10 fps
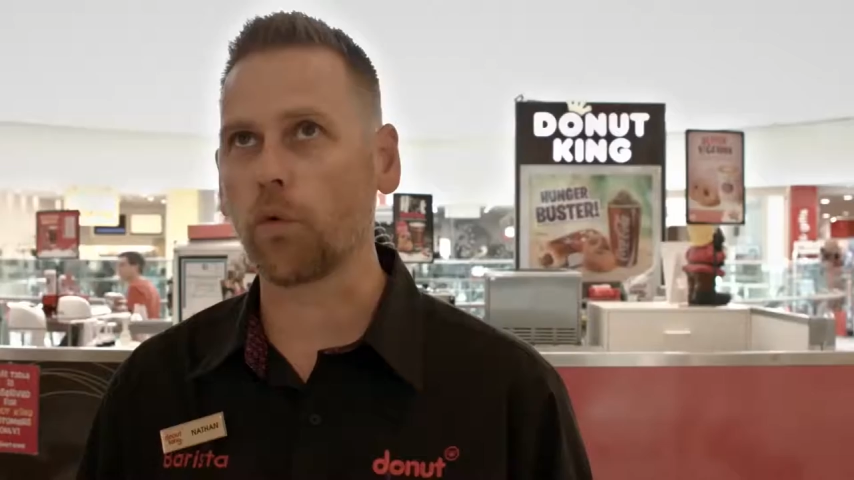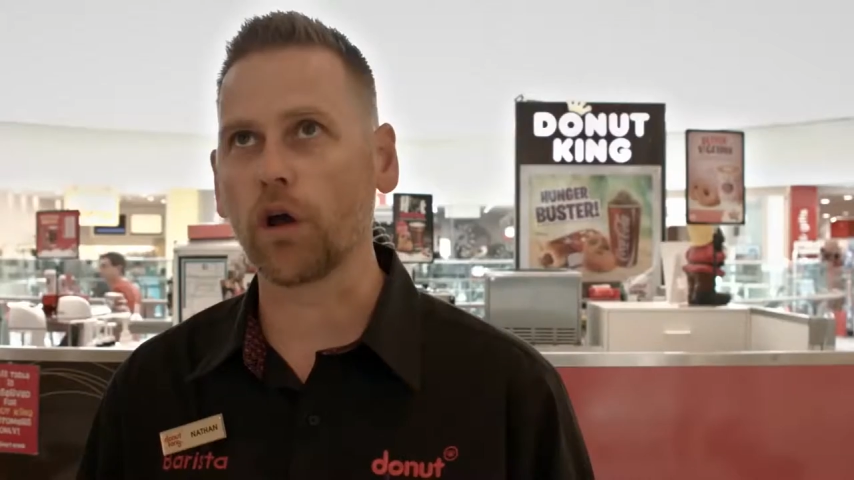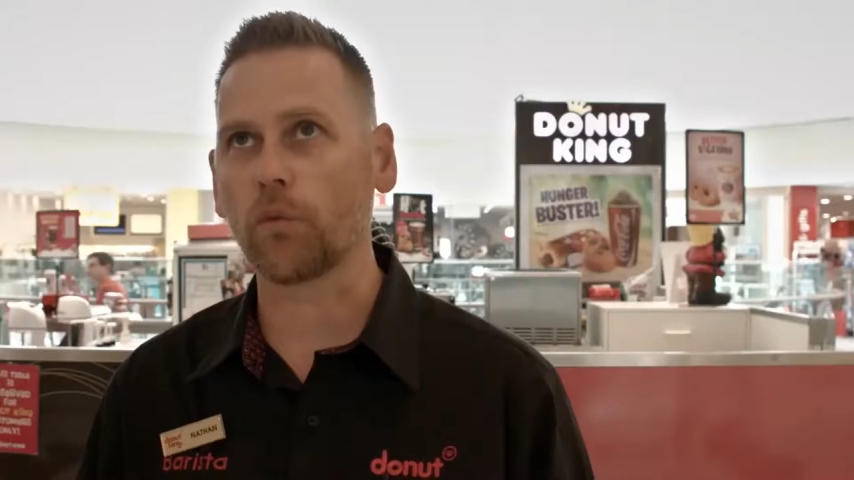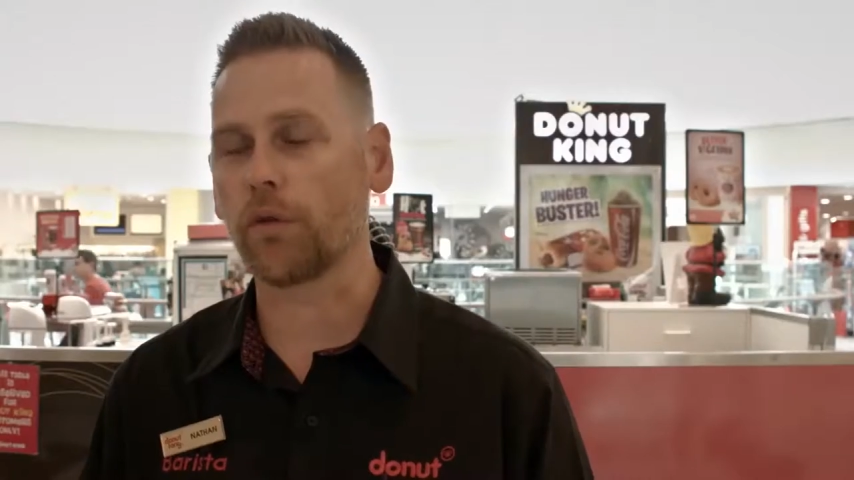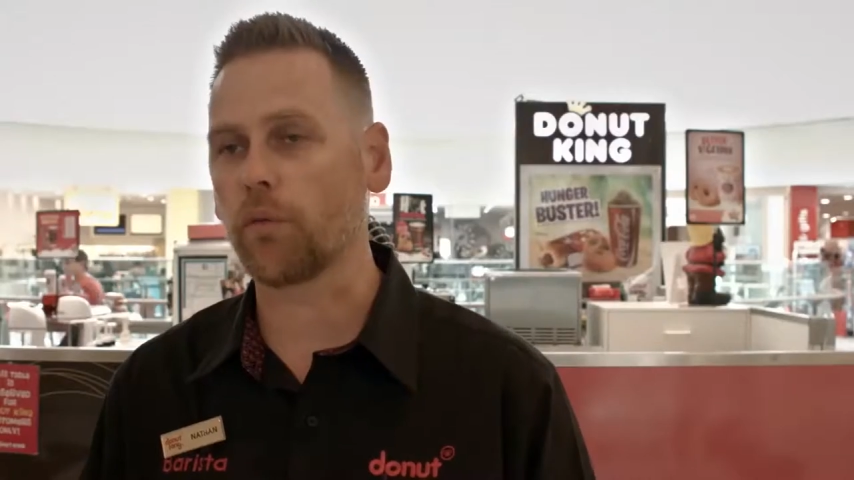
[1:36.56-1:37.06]

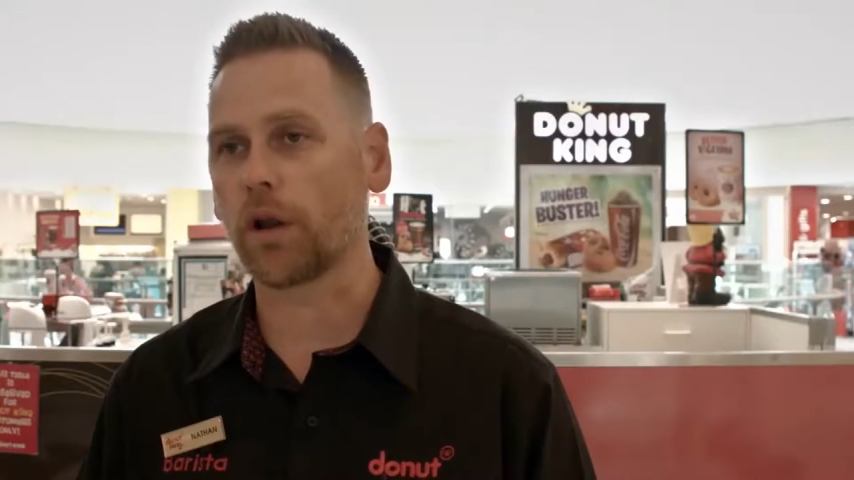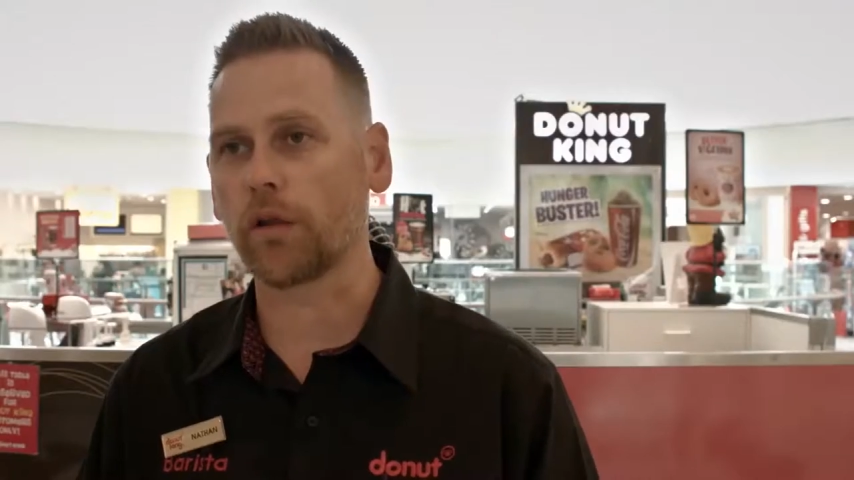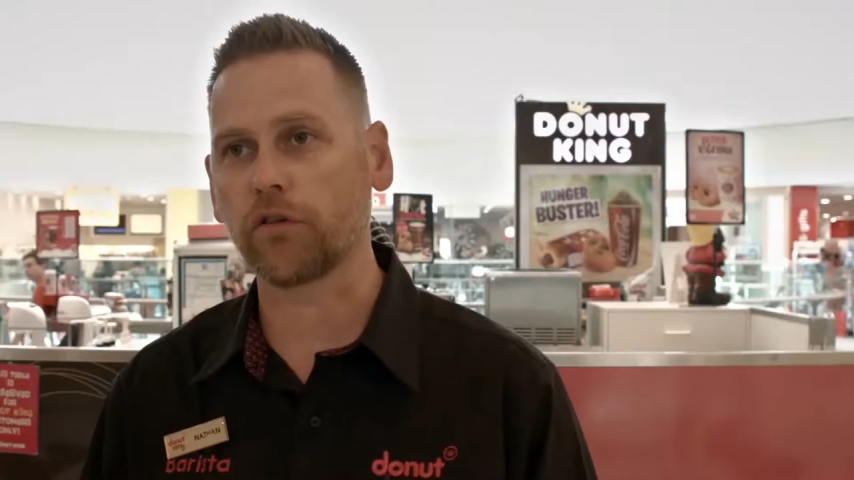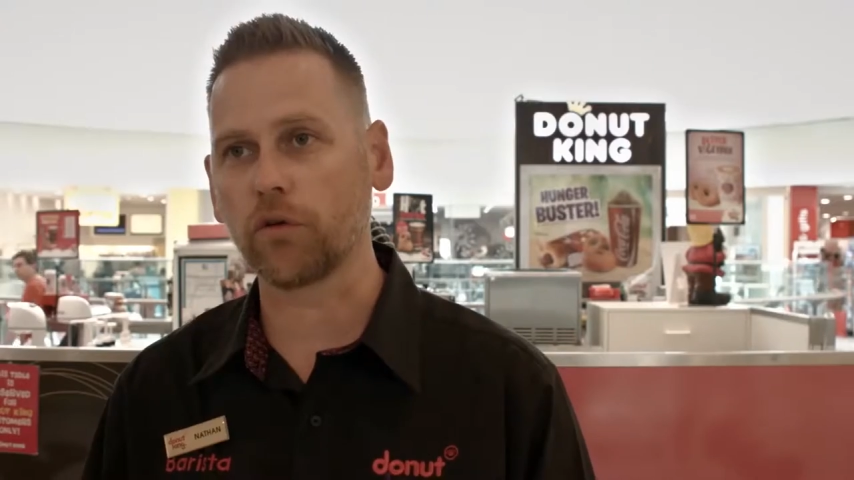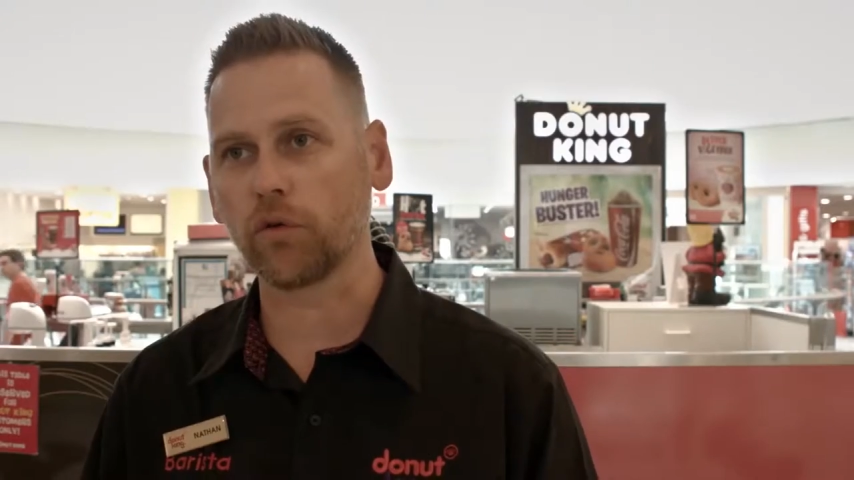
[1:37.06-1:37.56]
work with one
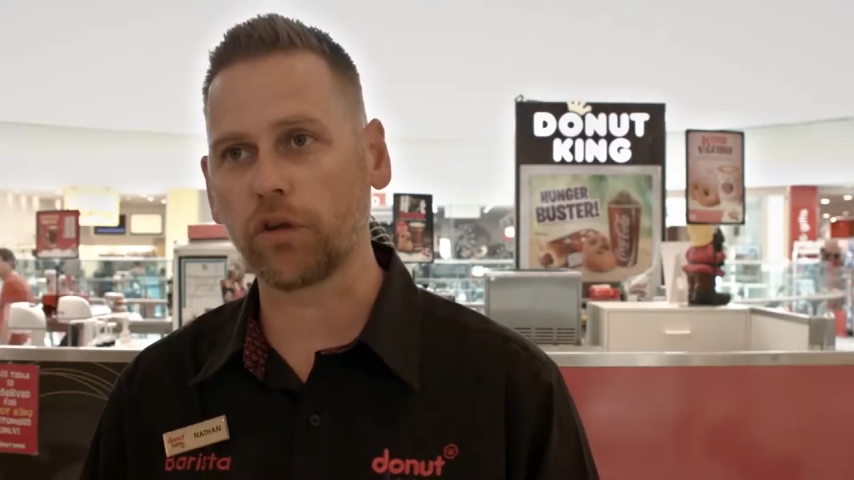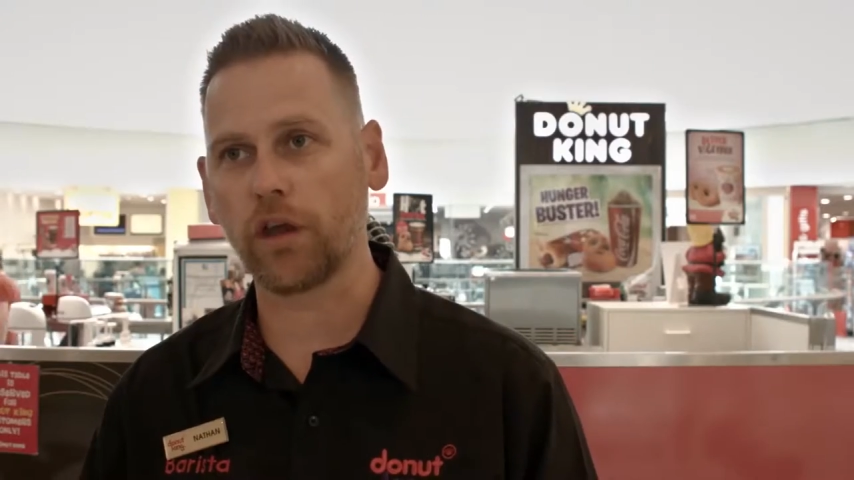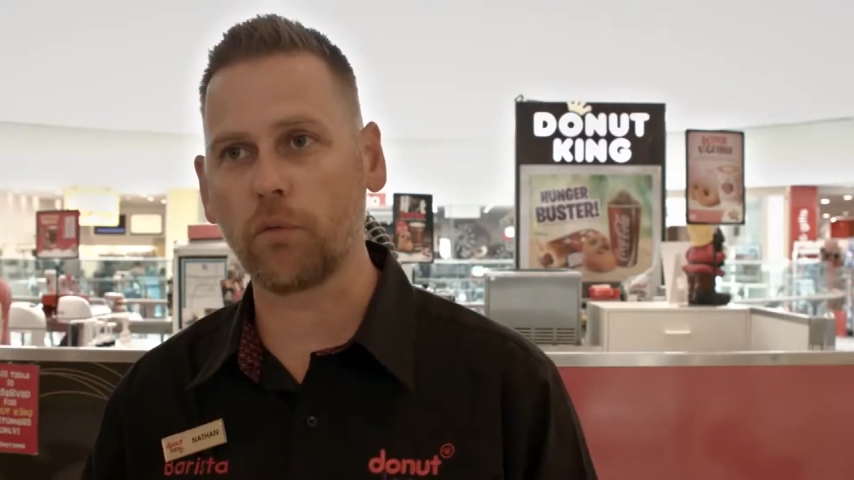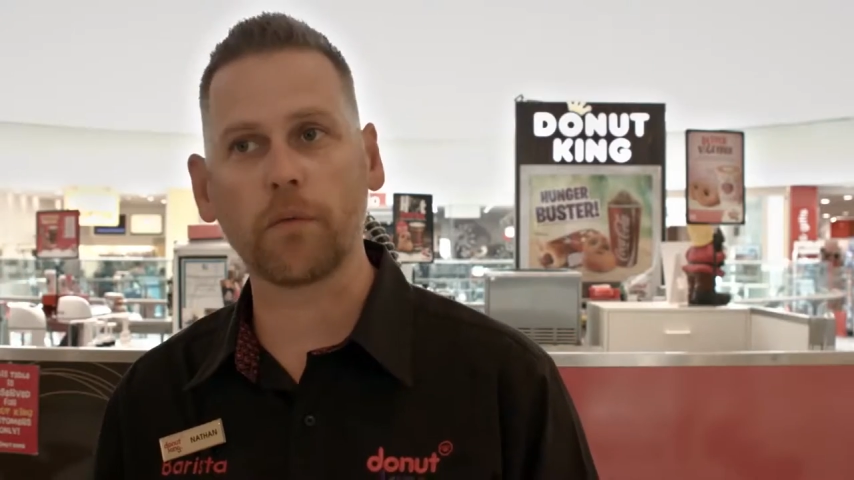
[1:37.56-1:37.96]
of the schools here